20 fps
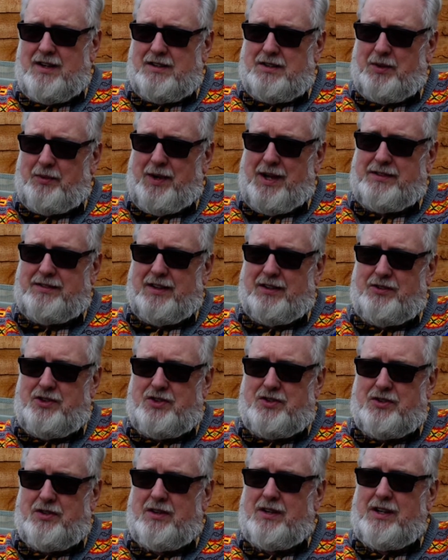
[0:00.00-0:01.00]
So we had to
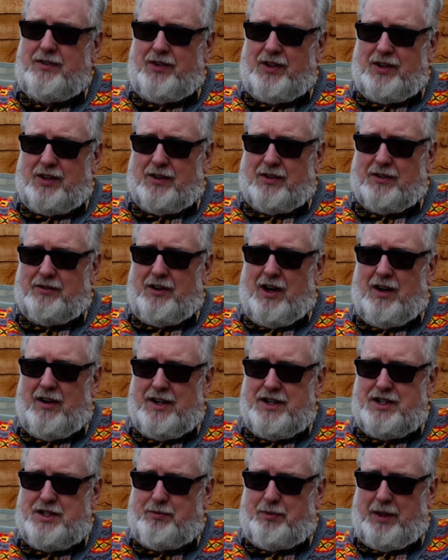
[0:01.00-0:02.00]
drive along at
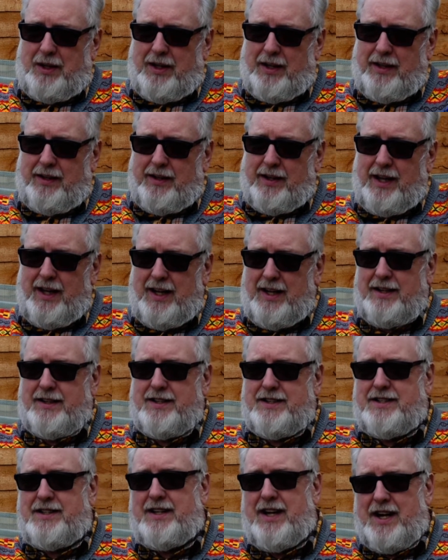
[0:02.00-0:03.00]
high speed, hit
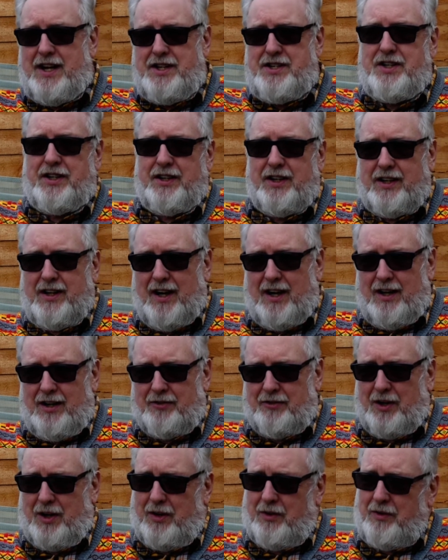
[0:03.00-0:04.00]
this ditch, and the car
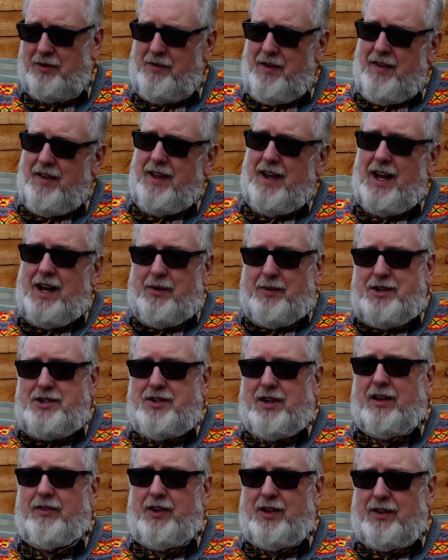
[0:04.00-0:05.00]
rolled. Anyway, we
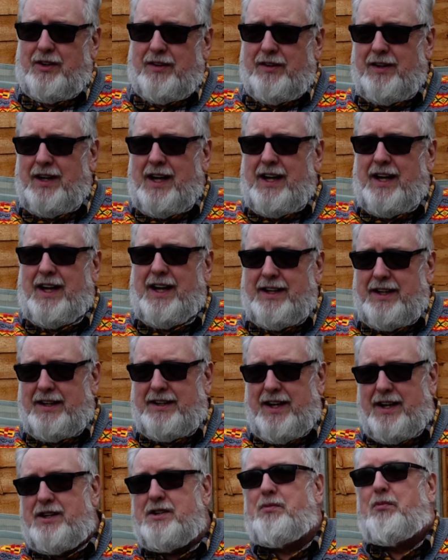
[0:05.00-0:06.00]
drove along, hit the
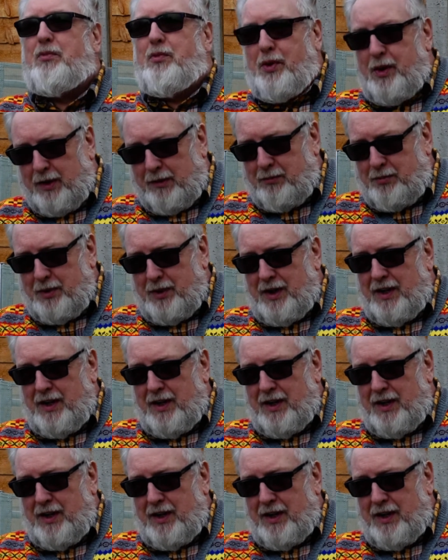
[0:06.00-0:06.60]
ditch, plop.